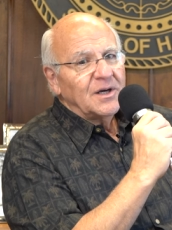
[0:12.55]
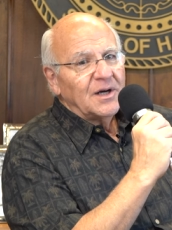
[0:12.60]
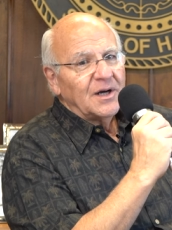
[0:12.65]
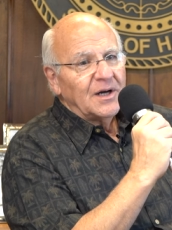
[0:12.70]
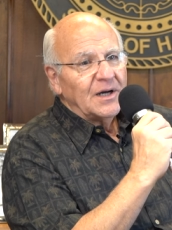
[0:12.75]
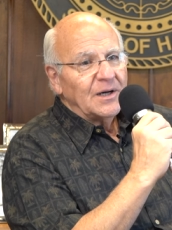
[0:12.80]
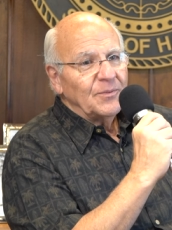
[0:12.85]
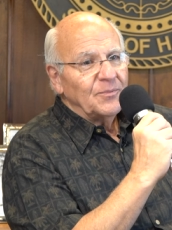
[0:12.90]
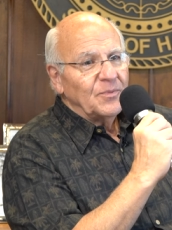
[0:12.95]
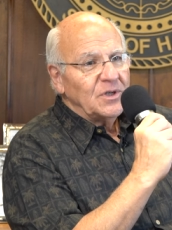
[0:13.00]

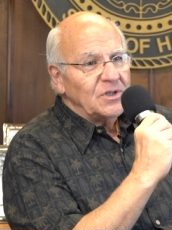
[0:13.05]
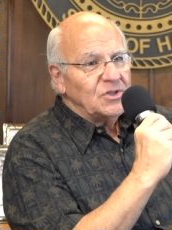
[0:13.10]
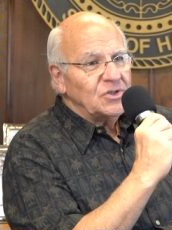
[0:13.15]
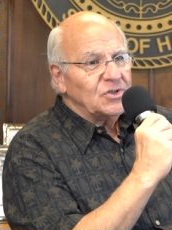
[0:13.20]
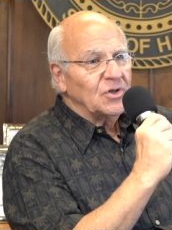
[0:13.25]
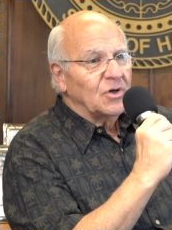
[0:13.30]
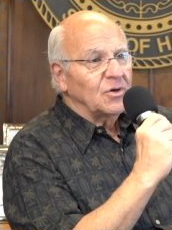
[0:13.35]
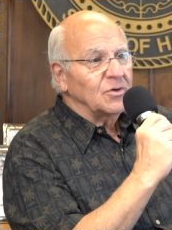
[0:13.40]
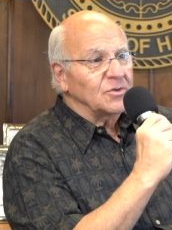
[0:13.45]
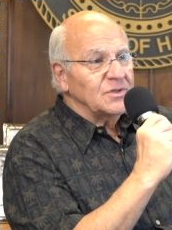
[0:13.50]
Um, these
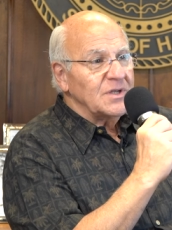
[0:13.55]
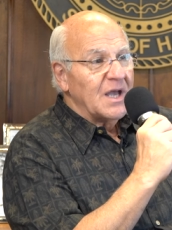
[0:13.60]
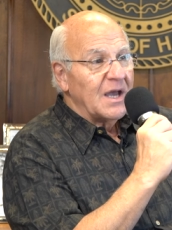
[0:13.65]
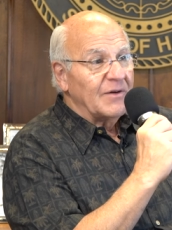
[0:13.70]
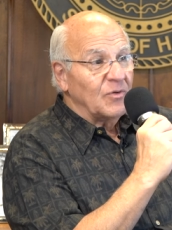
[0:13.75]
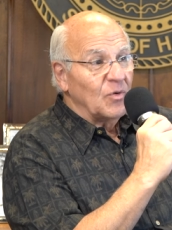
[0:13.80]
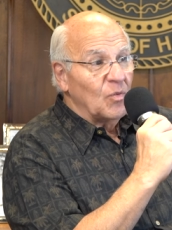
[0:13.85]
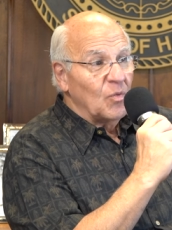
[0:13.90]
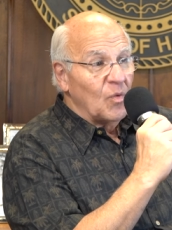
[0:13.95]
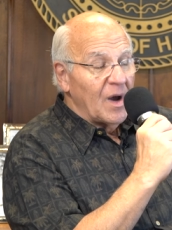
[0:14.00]
shows
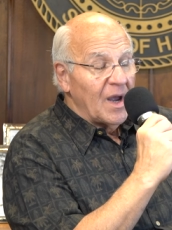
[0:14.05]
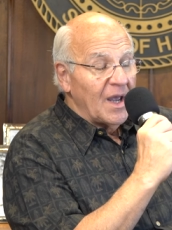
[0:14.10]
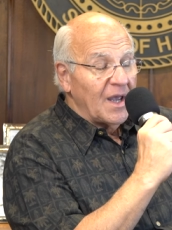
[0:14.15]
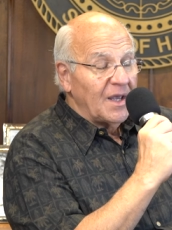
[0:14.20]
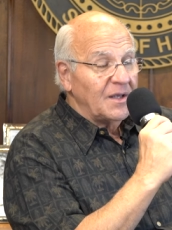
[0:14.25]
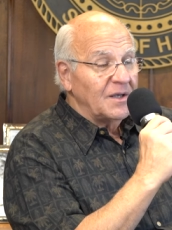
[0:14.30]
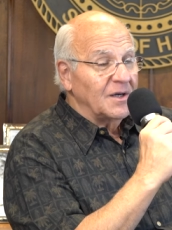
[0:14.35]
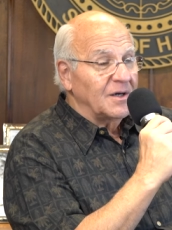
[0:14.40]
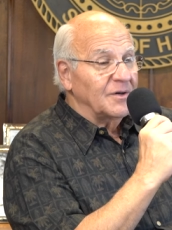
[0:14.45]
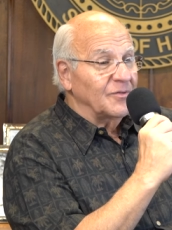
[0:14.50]
have a
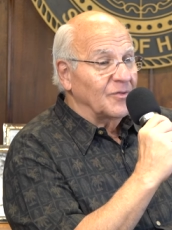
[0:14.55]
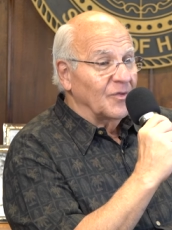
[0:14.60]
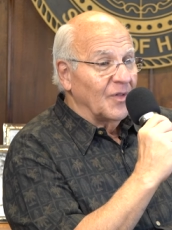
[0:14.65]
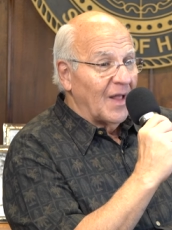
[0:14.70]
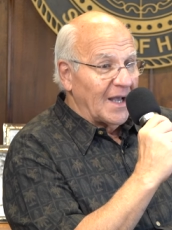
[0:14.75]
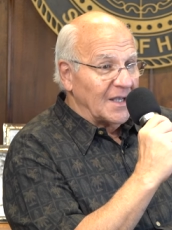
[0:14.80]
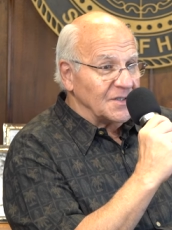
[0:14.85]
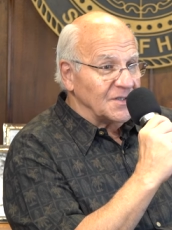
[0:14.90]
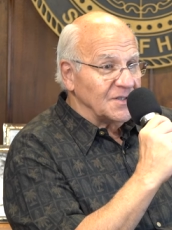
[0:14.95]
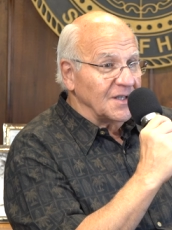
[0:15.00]
way of
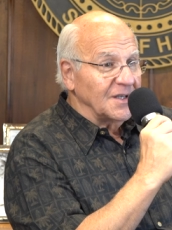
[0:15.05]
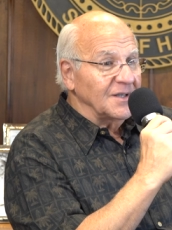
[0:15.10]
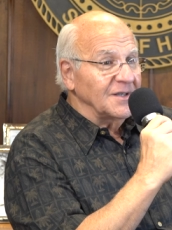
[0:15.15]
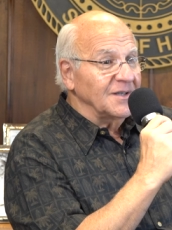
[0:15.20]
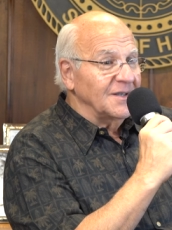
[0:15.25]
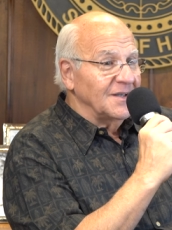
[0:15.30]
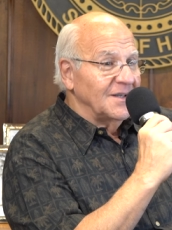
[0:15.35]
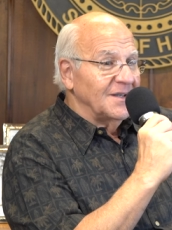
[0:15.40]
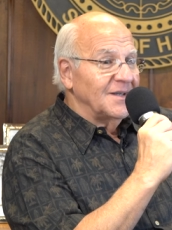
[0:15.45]
lasting,